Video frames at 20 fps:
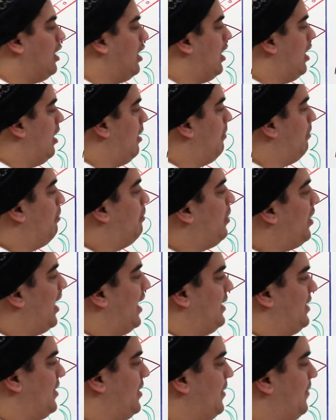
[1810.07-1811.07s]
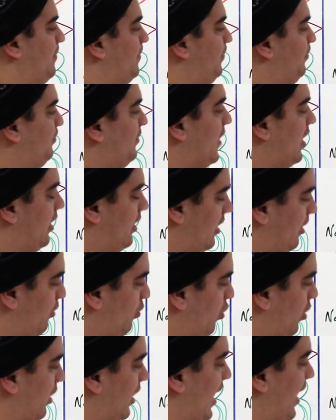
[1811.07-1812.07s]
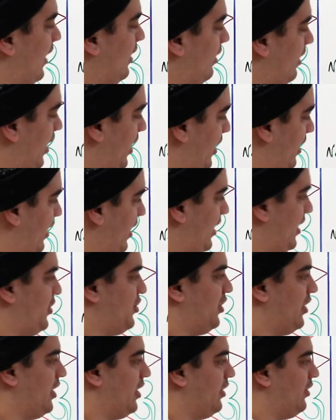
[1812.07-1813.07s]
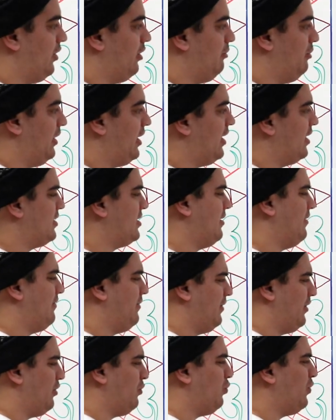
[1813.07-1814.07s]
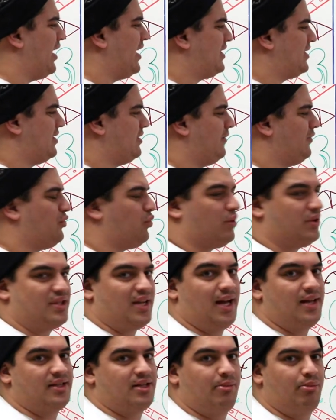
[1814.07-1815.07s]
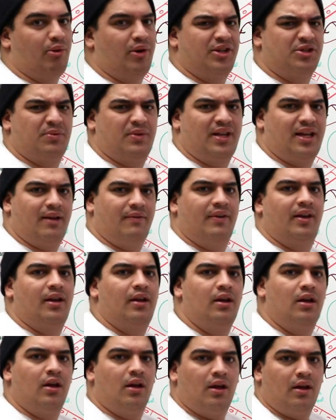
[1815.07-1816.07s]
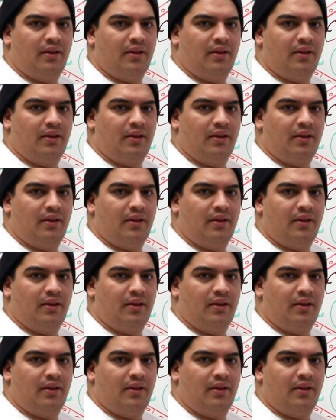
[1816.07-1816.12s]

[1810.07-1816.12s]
um, but the more likely thing that you're going to do because of the risks of torsade de pointes with giving